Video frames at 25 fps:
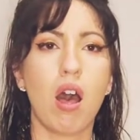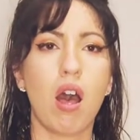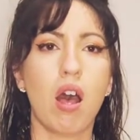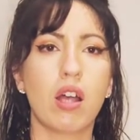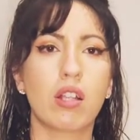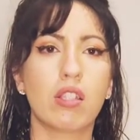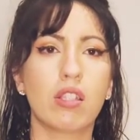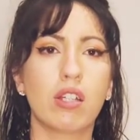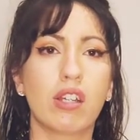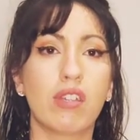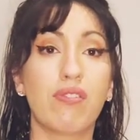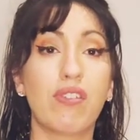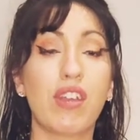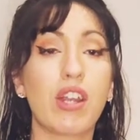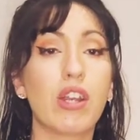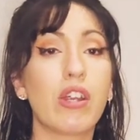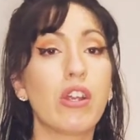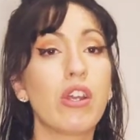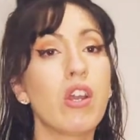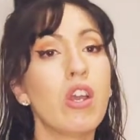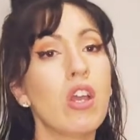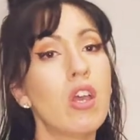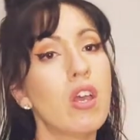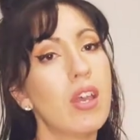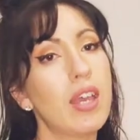Darth Vader
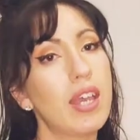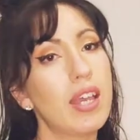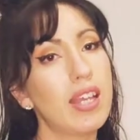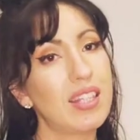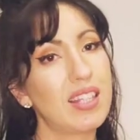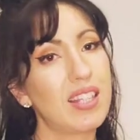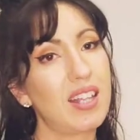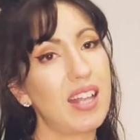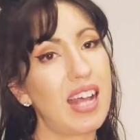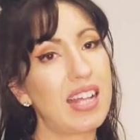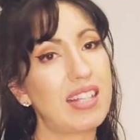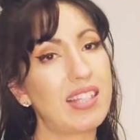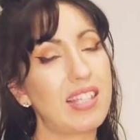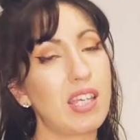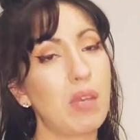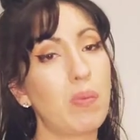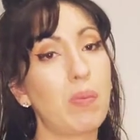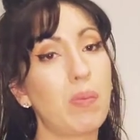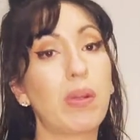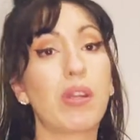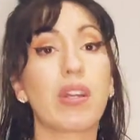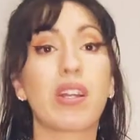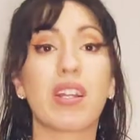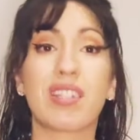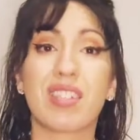is a lot deeper
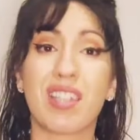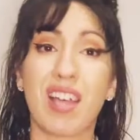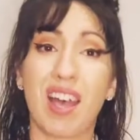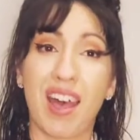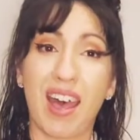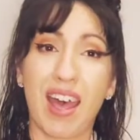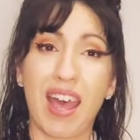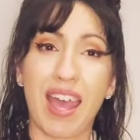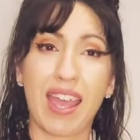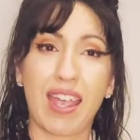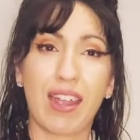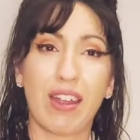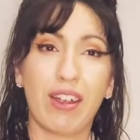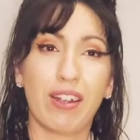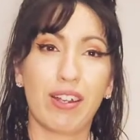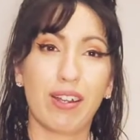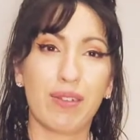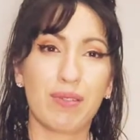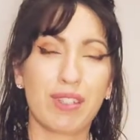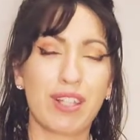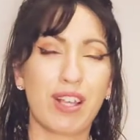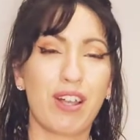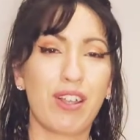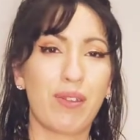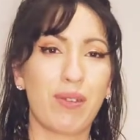and it's hot air. It comes
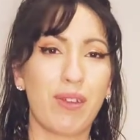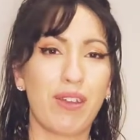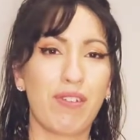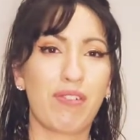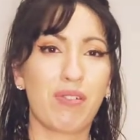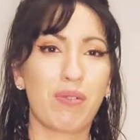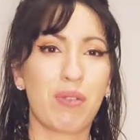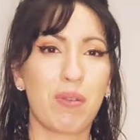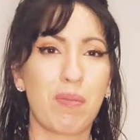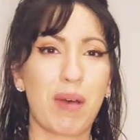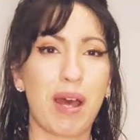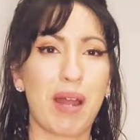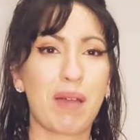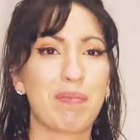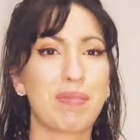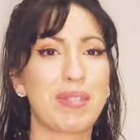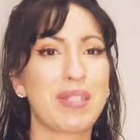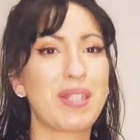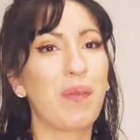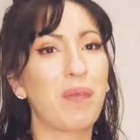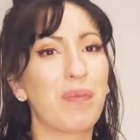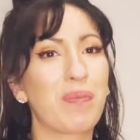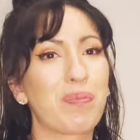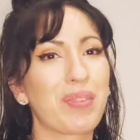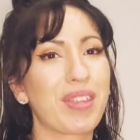all the way from the bottom. So
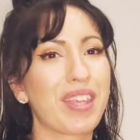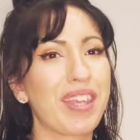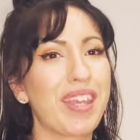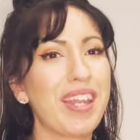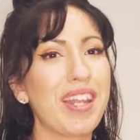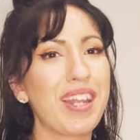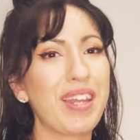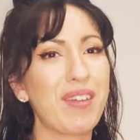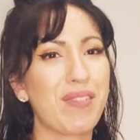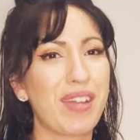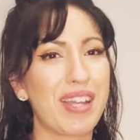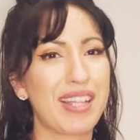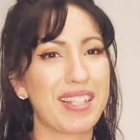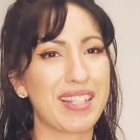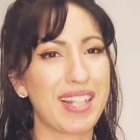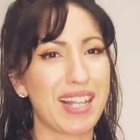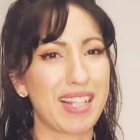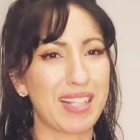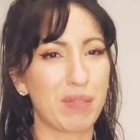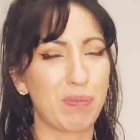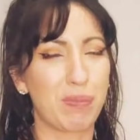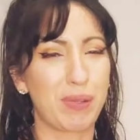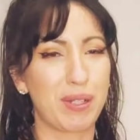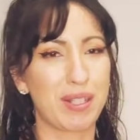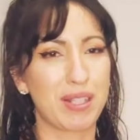anyways,
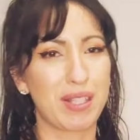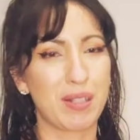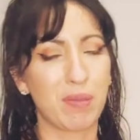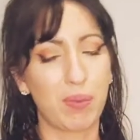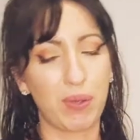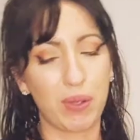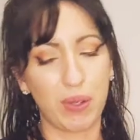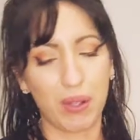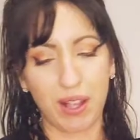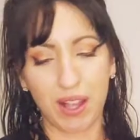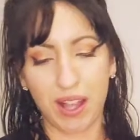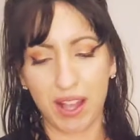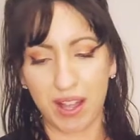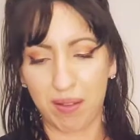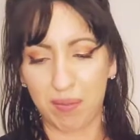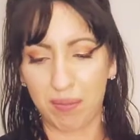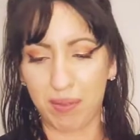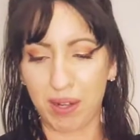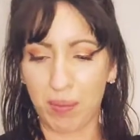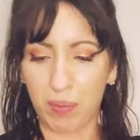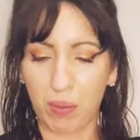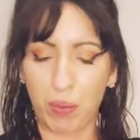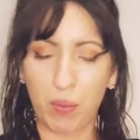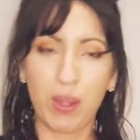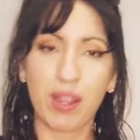that's principle
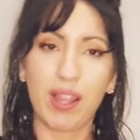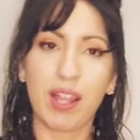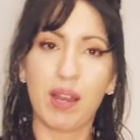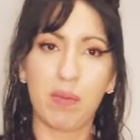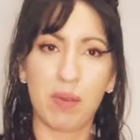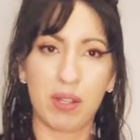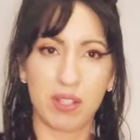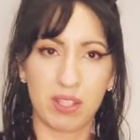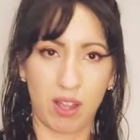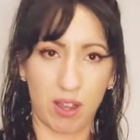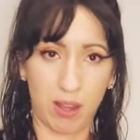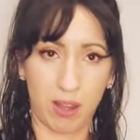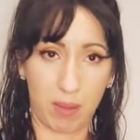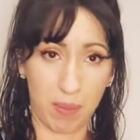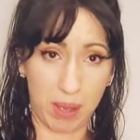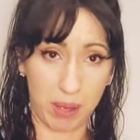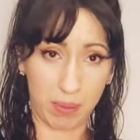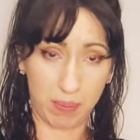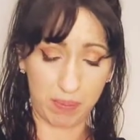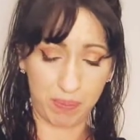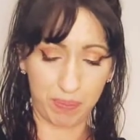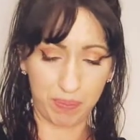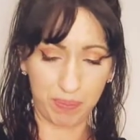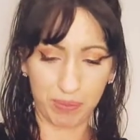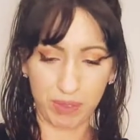number one that I'm going to talk about.
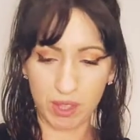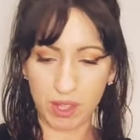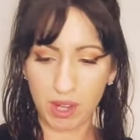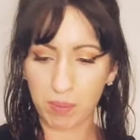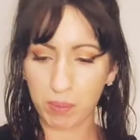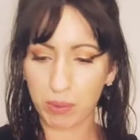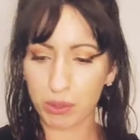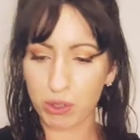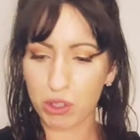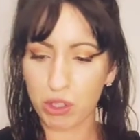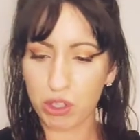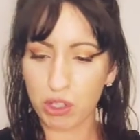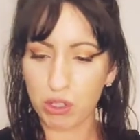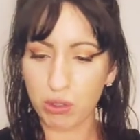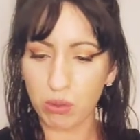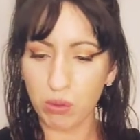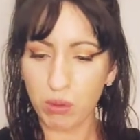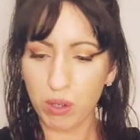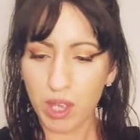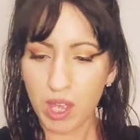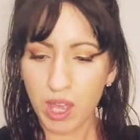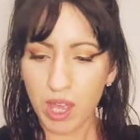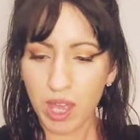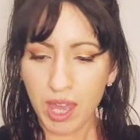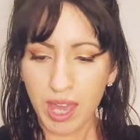Number two
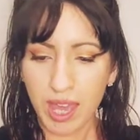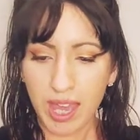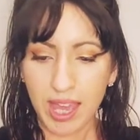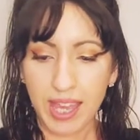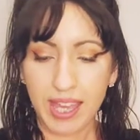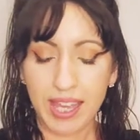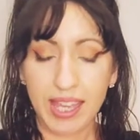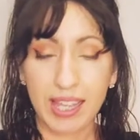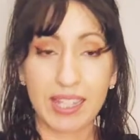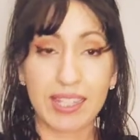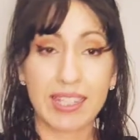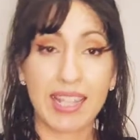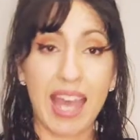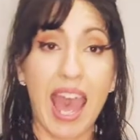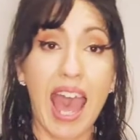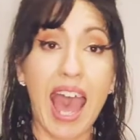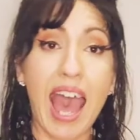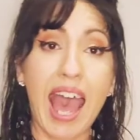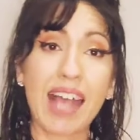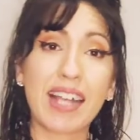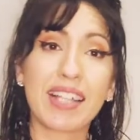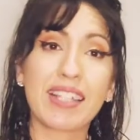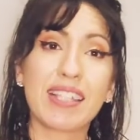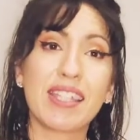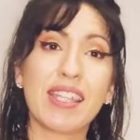is
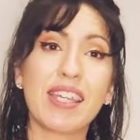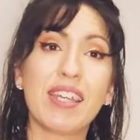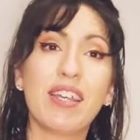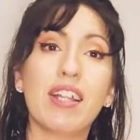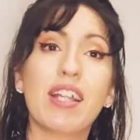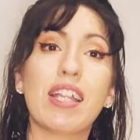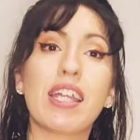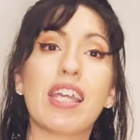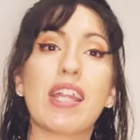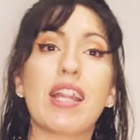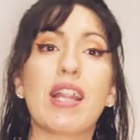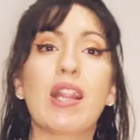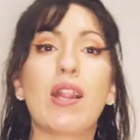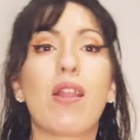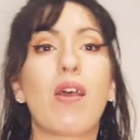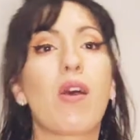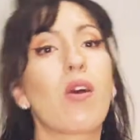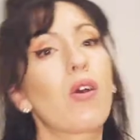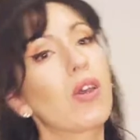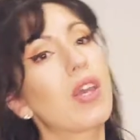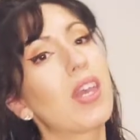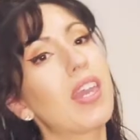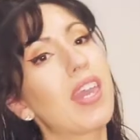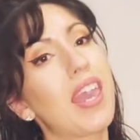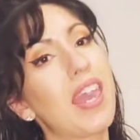axial
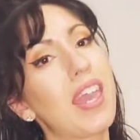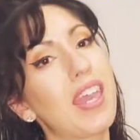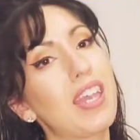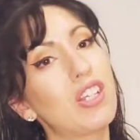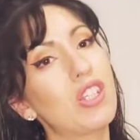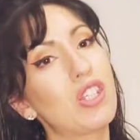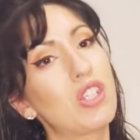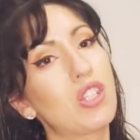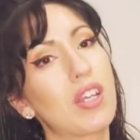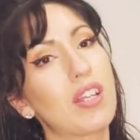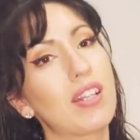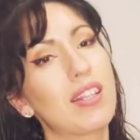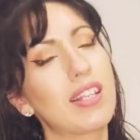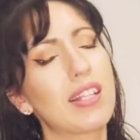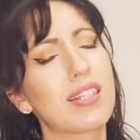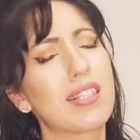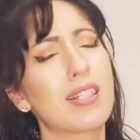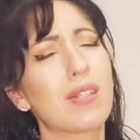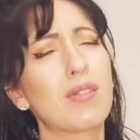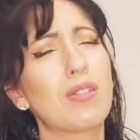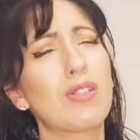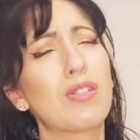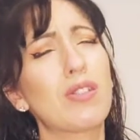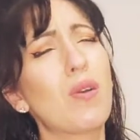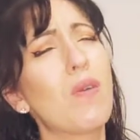elongation. That
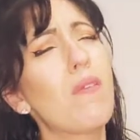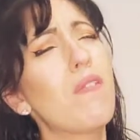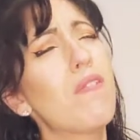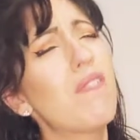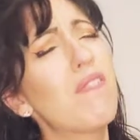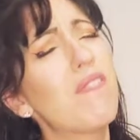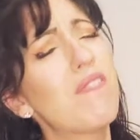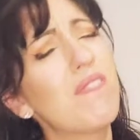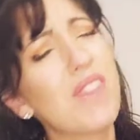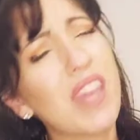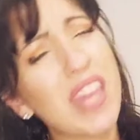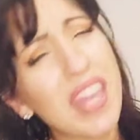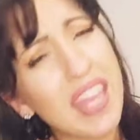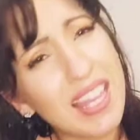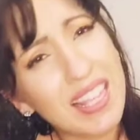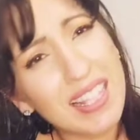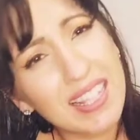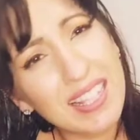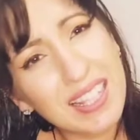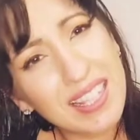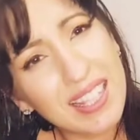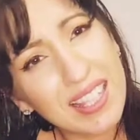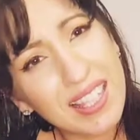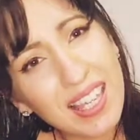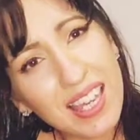sounds so
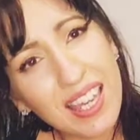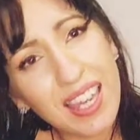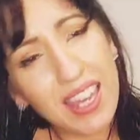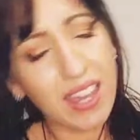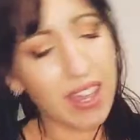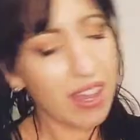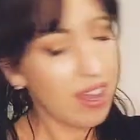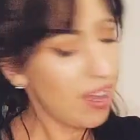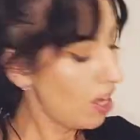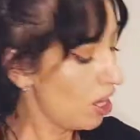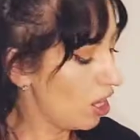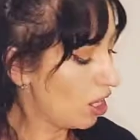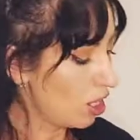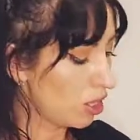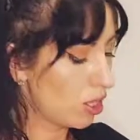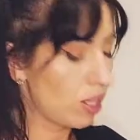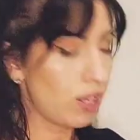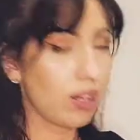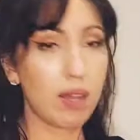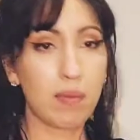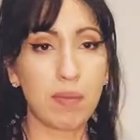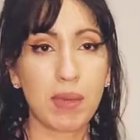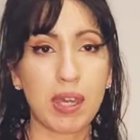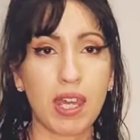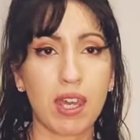fancy. So
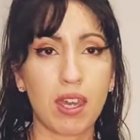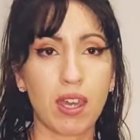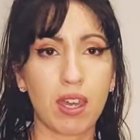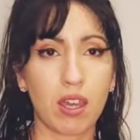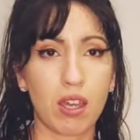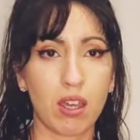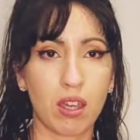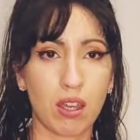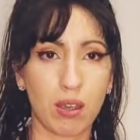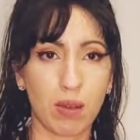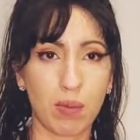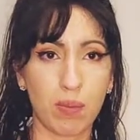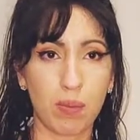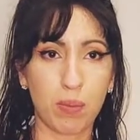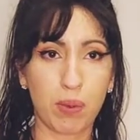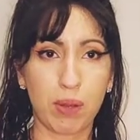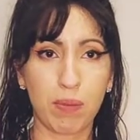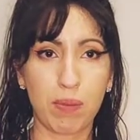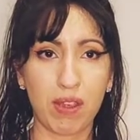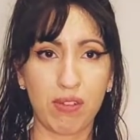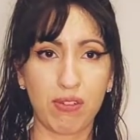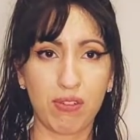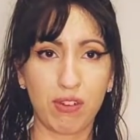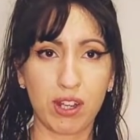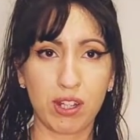let me bring
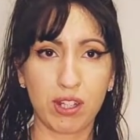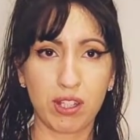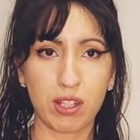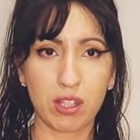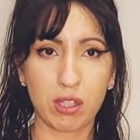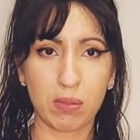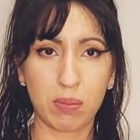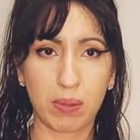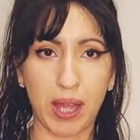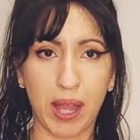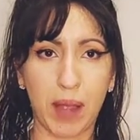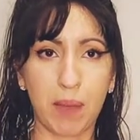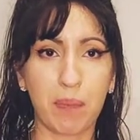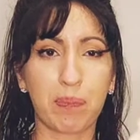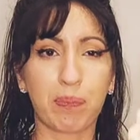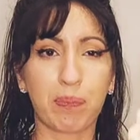my friend into play.